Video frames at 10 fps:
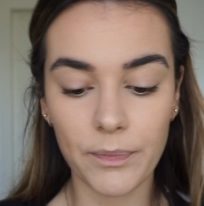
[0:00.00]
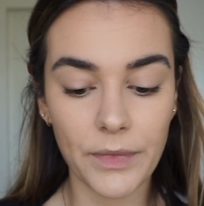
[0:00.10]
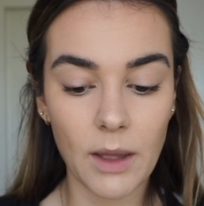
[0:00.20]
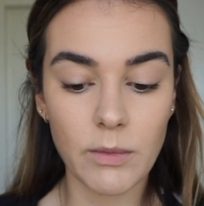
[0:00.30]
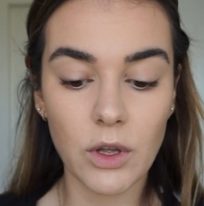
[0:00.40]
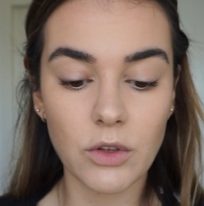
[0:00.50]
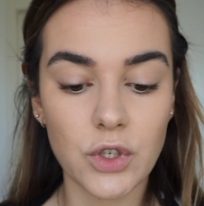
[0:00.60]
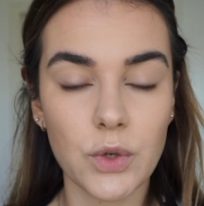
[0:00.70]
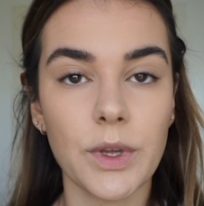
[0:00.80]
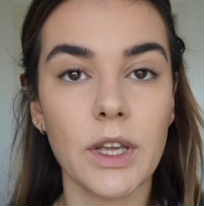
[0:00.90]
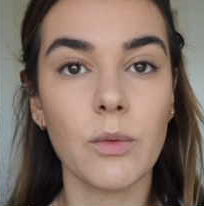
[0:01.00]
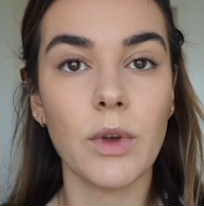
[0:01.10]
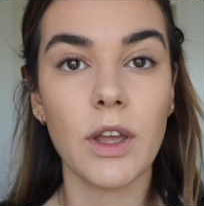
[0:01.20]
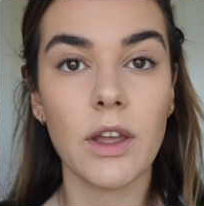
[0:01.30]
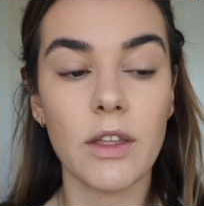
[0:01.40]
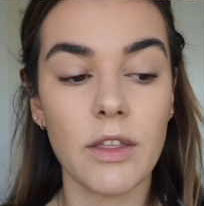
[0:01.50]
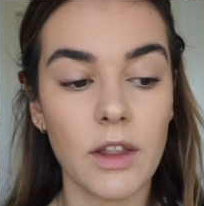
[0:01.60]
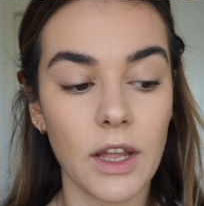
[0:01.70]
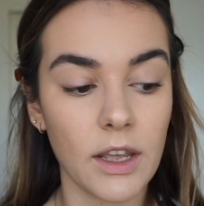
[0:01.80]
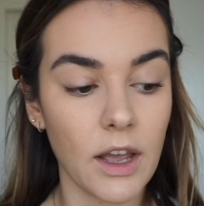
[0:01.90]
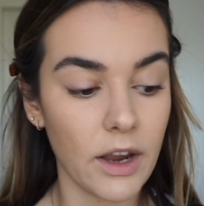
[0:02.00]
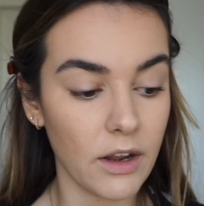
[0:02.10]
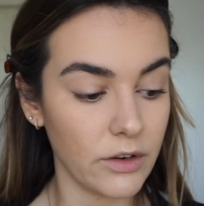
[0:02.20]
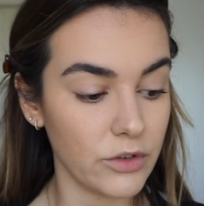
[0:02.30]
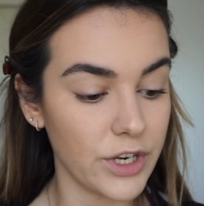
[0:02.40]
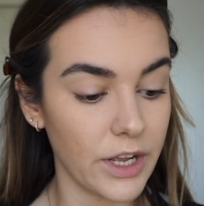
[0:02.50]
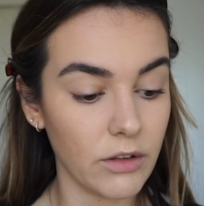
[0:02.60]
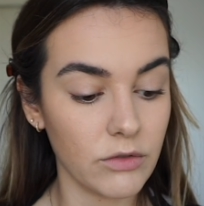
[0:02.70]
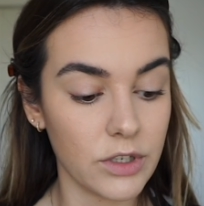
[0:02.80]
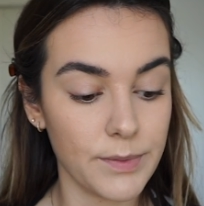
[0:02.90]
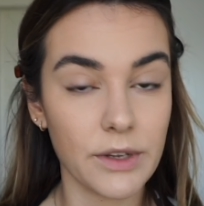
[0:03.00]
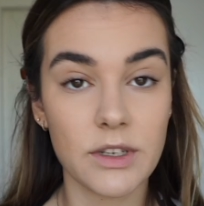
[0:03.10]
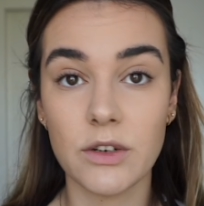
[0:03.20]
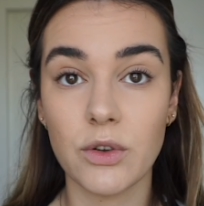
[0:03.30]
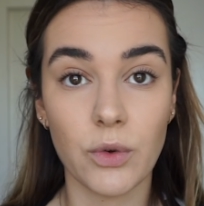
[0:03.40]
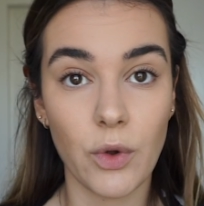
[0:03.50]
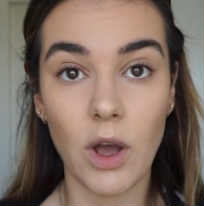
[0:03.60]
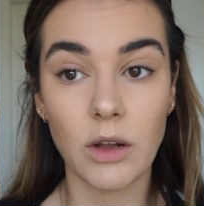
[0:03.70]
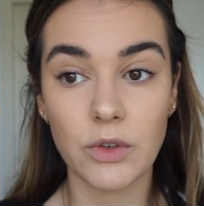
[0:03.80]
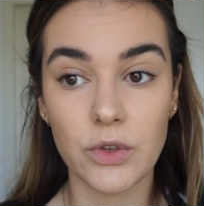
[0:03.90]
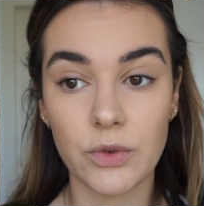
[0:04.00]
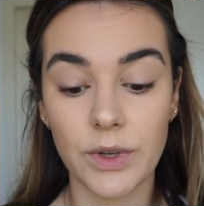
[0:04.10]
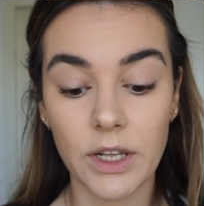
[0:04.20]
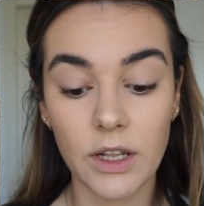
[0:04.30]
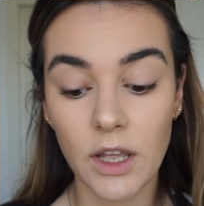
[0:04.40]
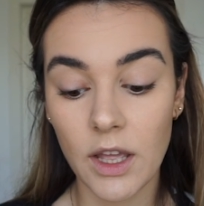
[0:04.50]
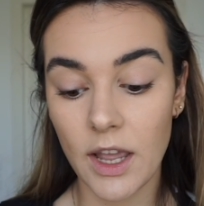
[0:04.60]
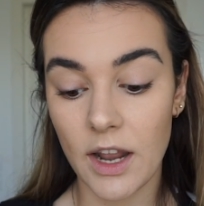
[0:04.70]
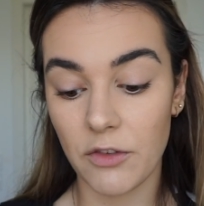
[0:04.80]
I'm not doing with like eyeliner gel just because I don't know how to do it and I